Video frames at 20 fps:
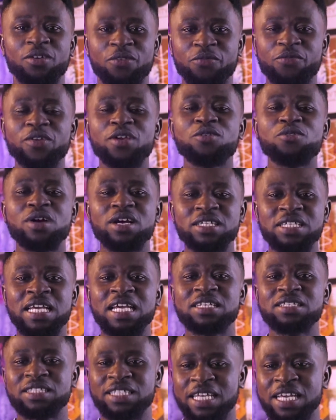failure
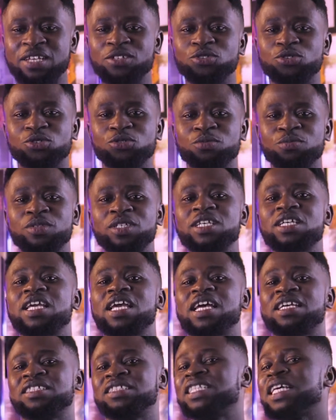then tends to be
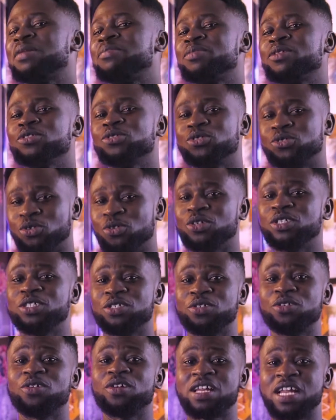a stepping stone in
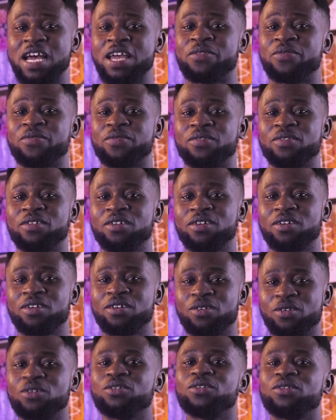your life
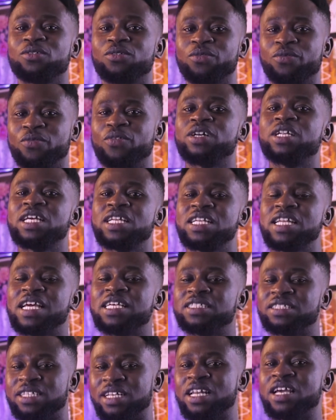for the
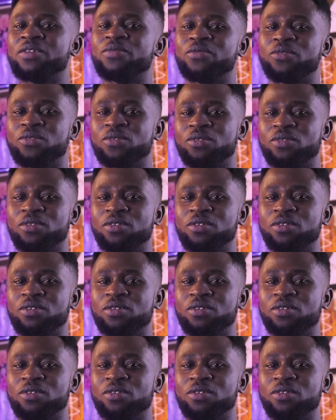next level.